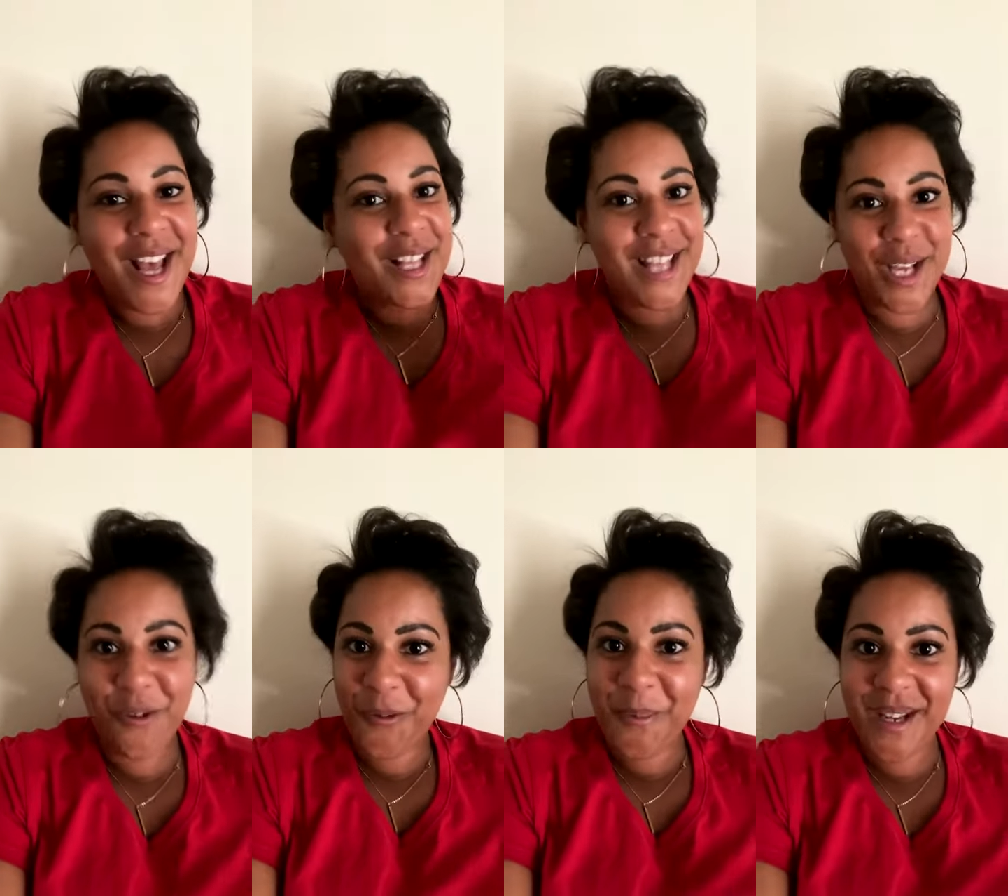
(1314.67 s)
Thank you
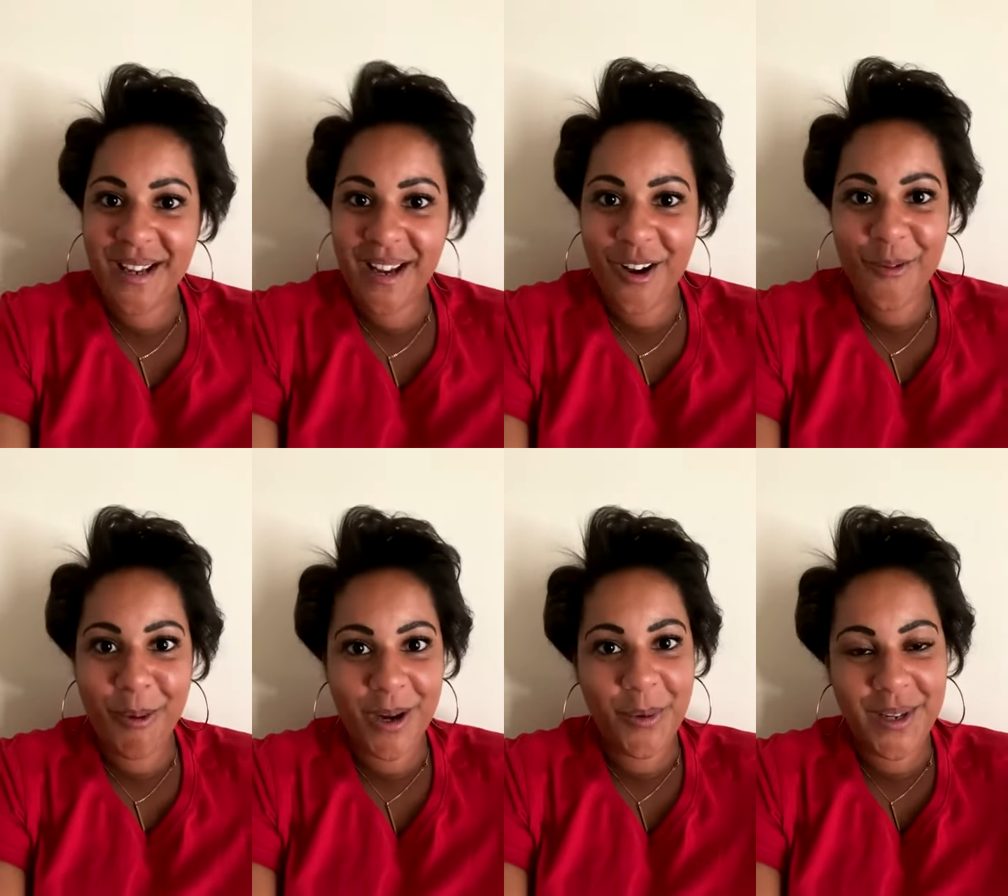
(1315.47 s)
for being here for
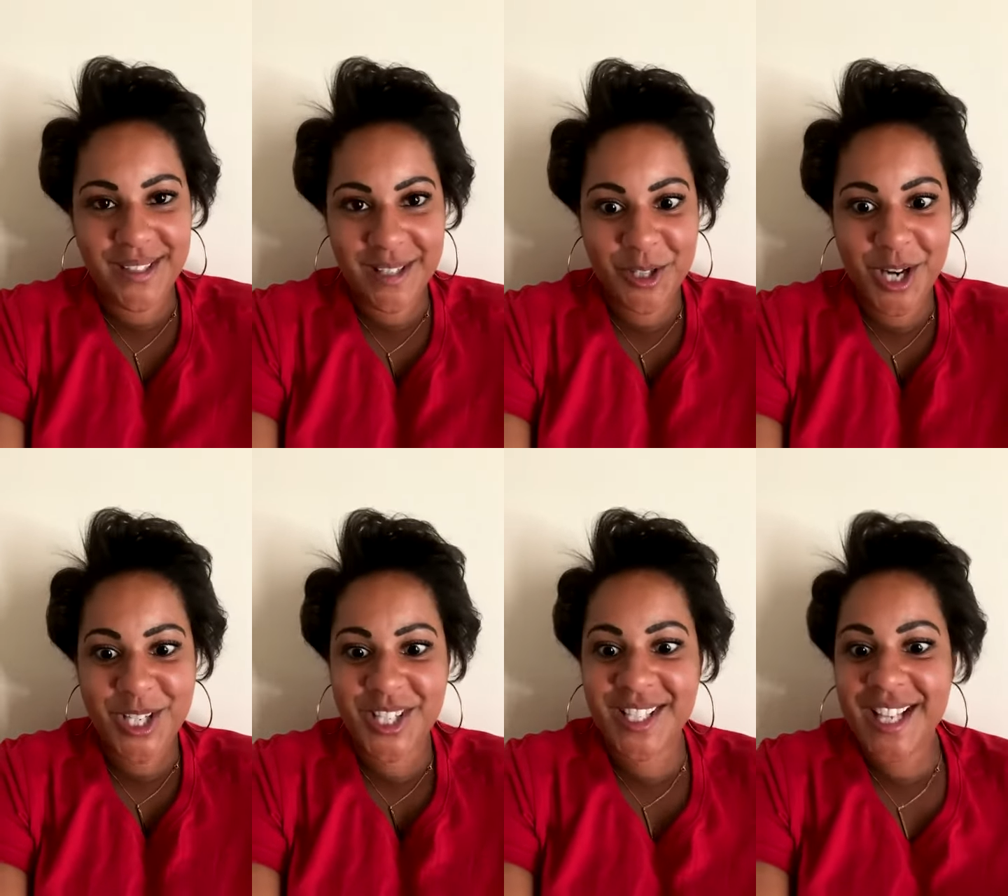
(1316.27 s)
part of Queens of the
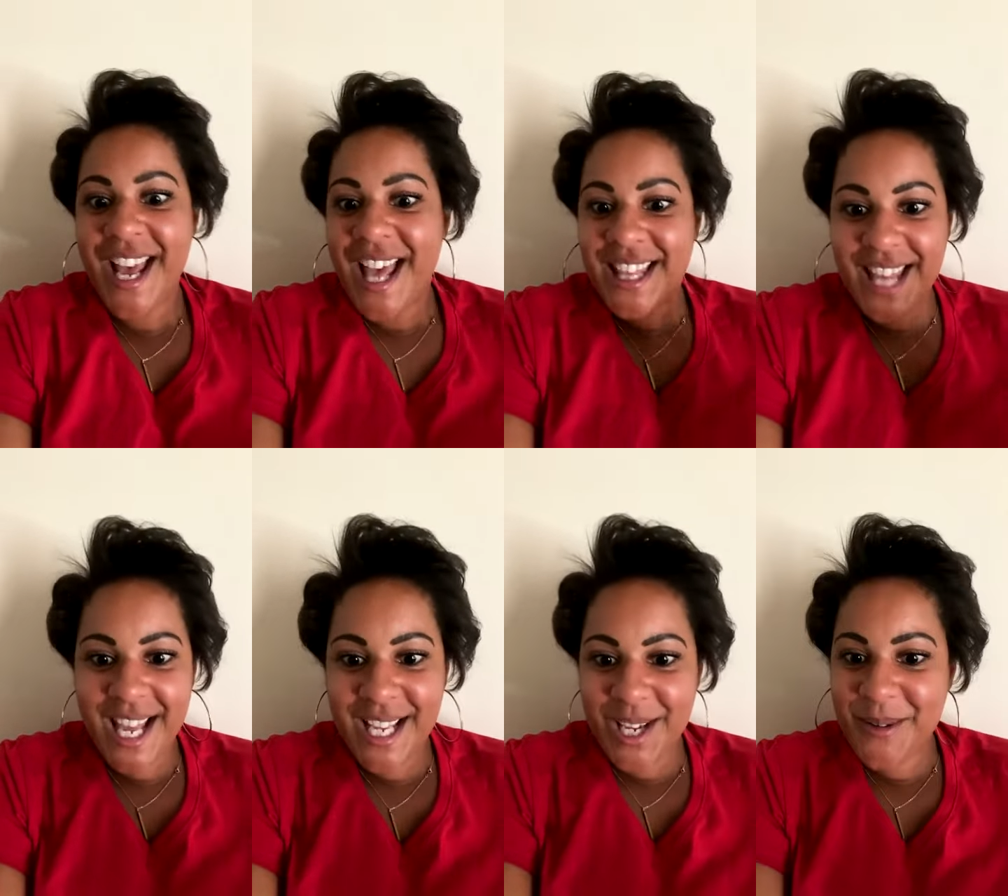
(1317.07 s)
Trenches.
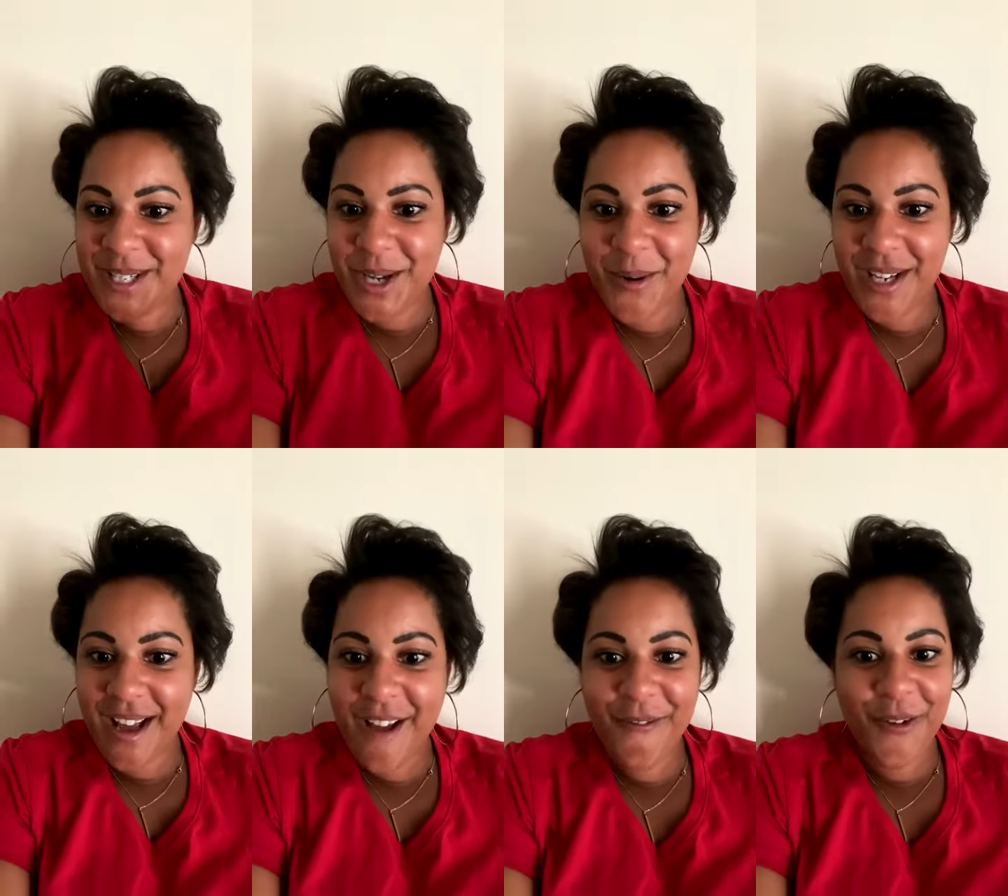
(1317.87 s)
Thank you,
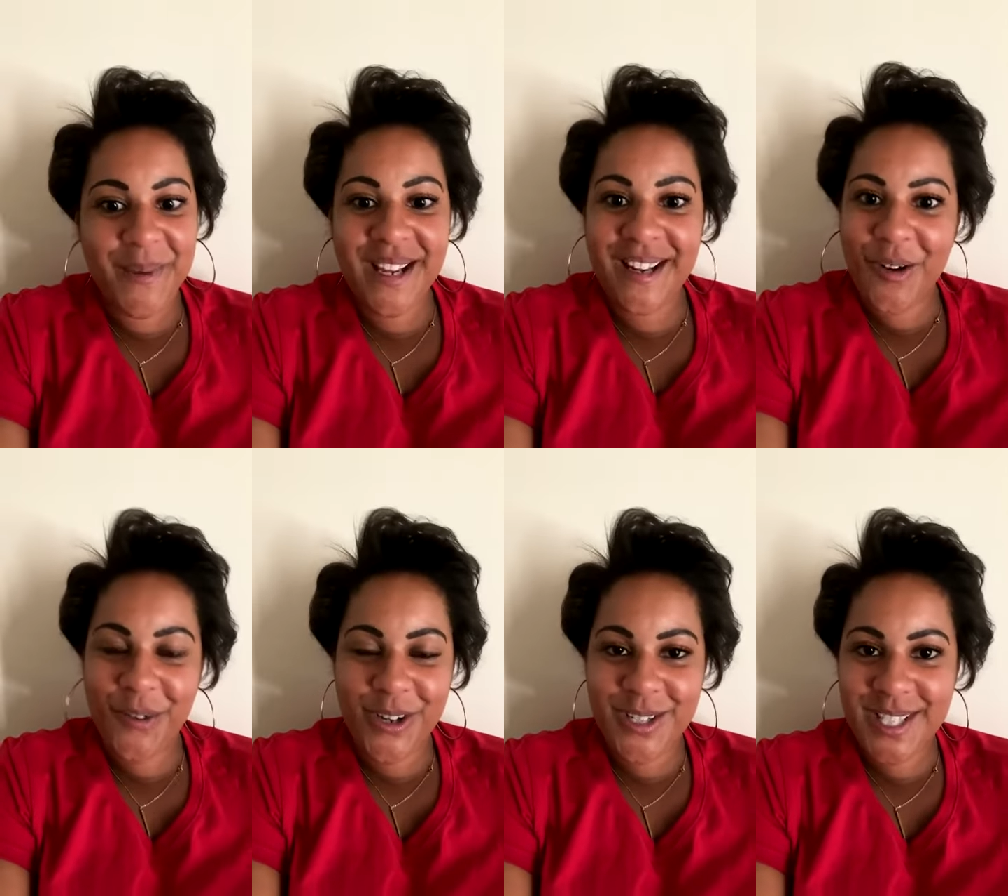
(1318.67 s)
Antonia, for being here for
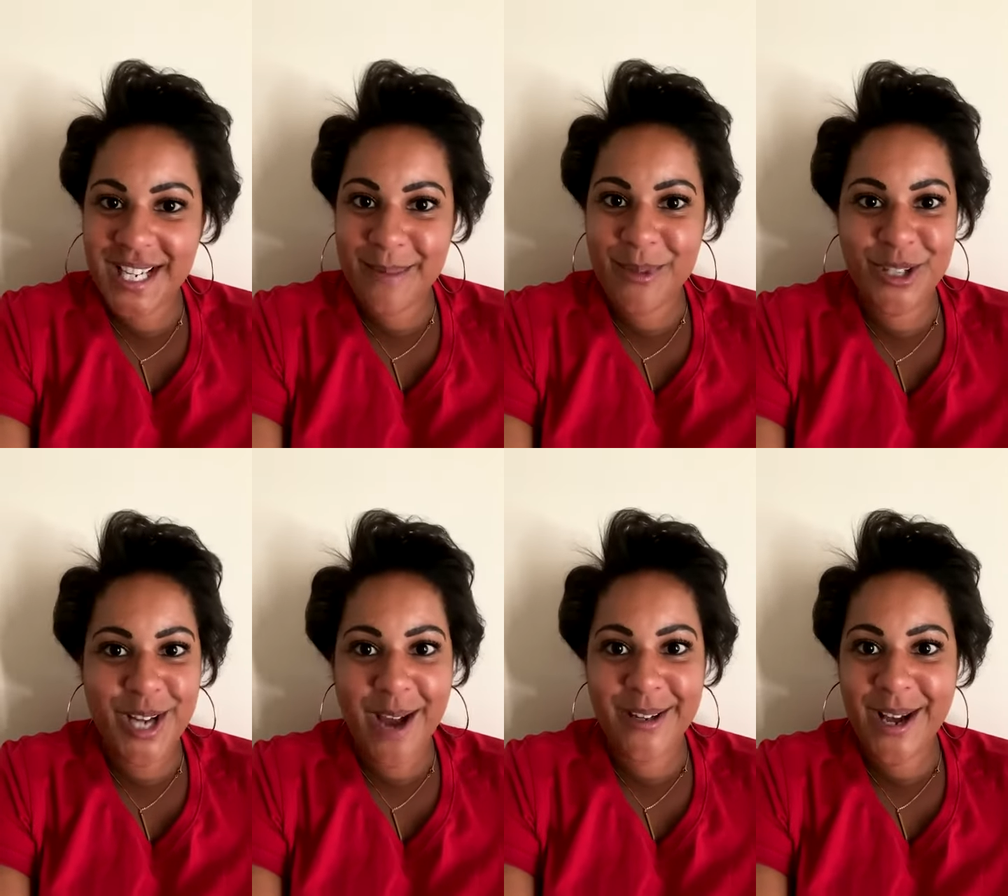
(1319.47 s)
your team. And
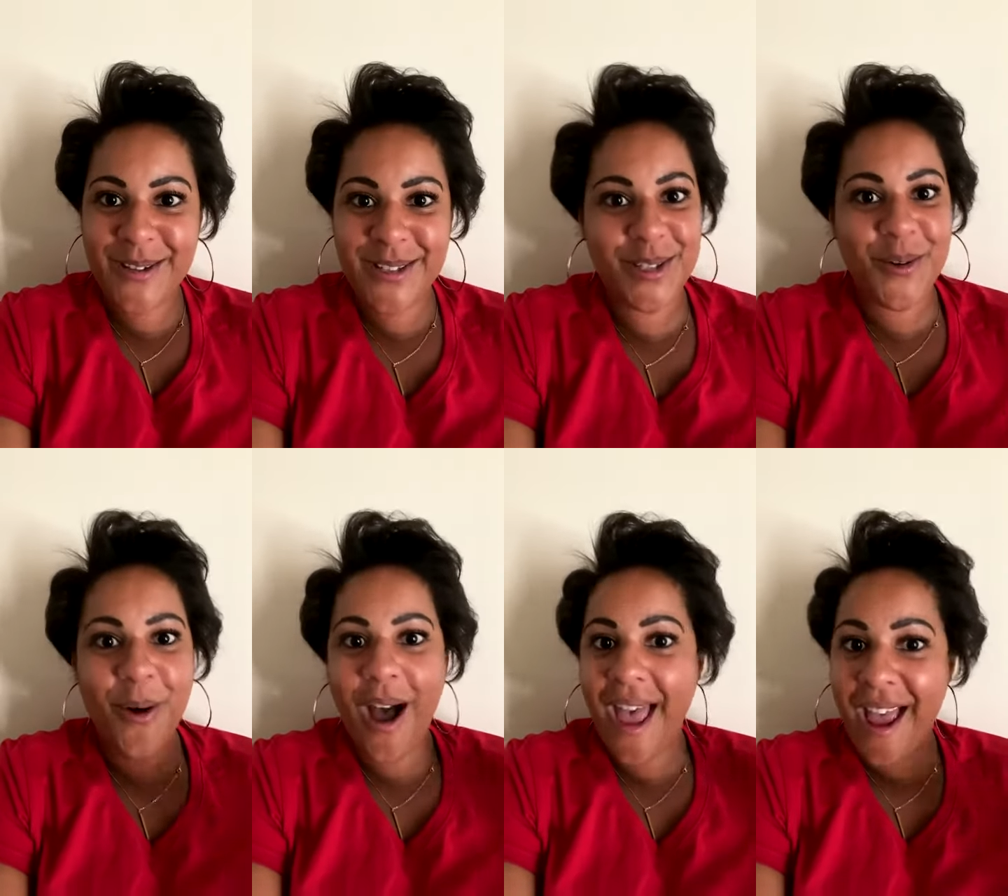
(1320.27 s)
shout out to
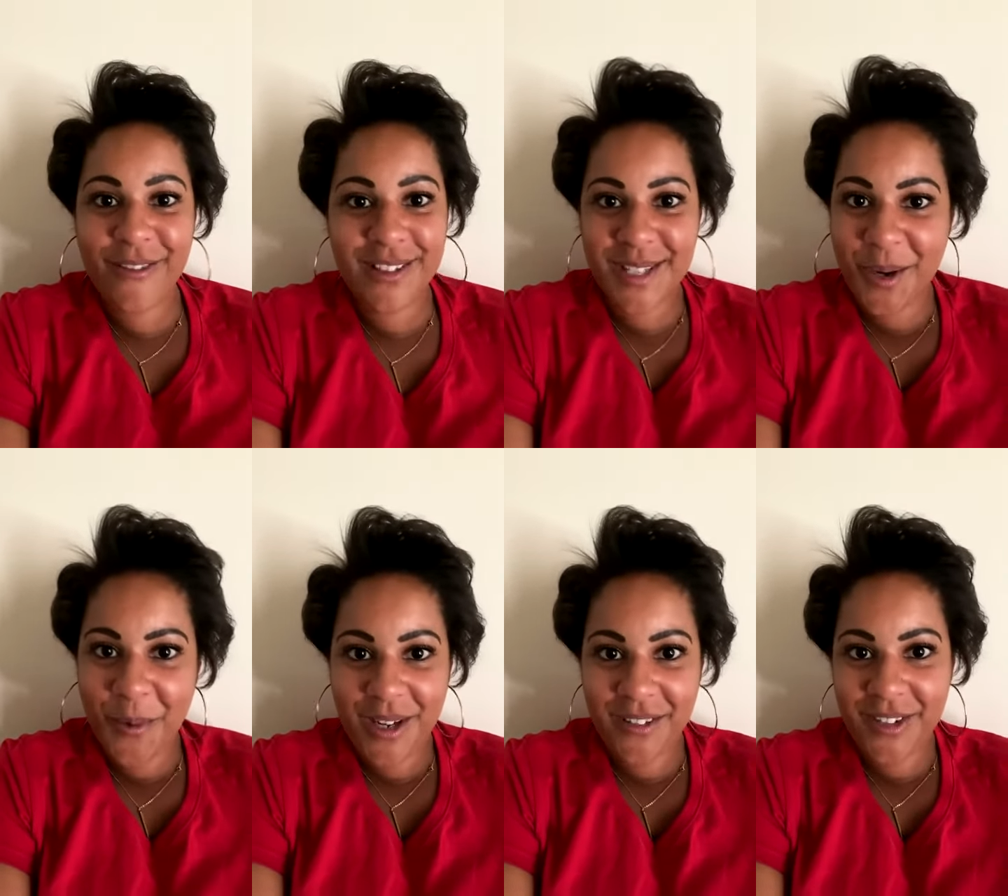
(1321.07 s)
every single
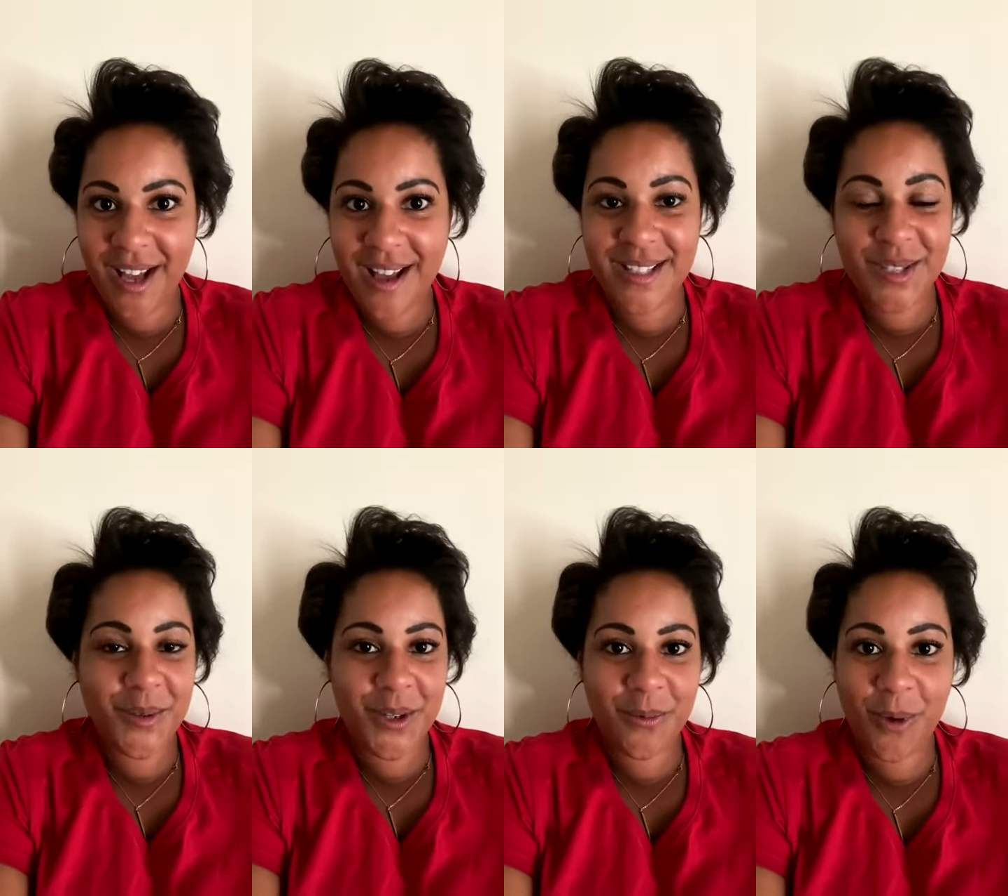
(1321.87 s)
one of you guys who
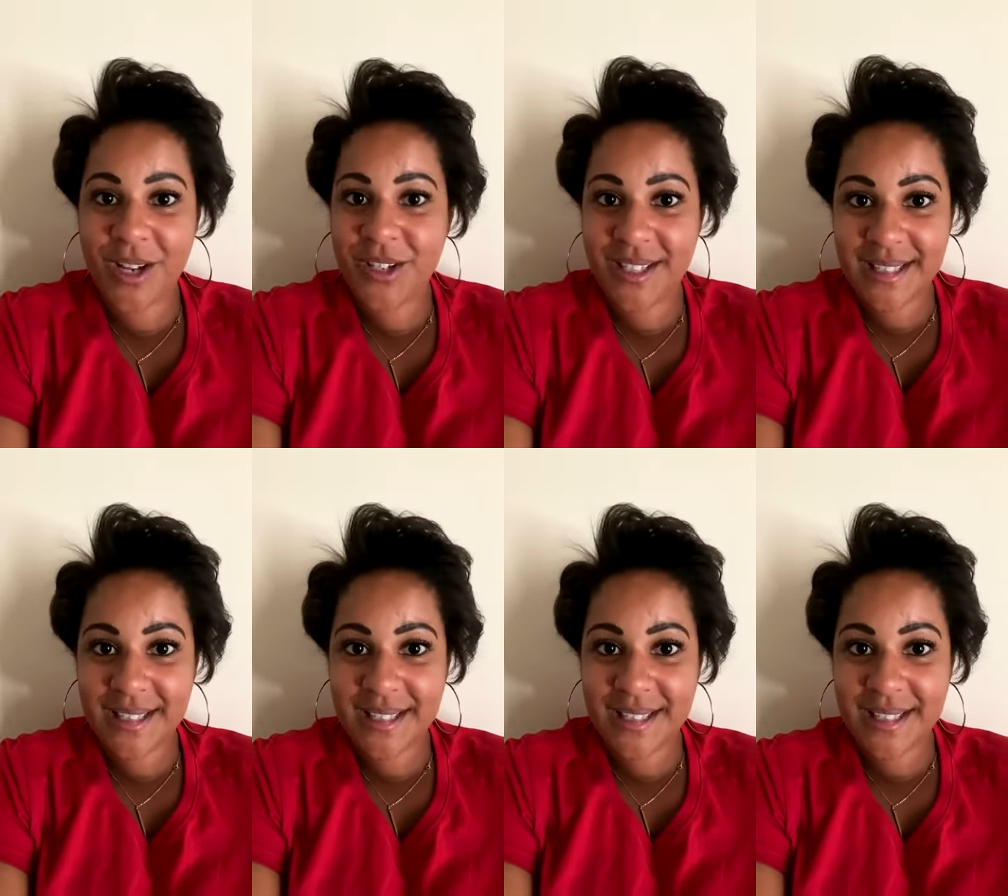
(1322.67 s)
are watching us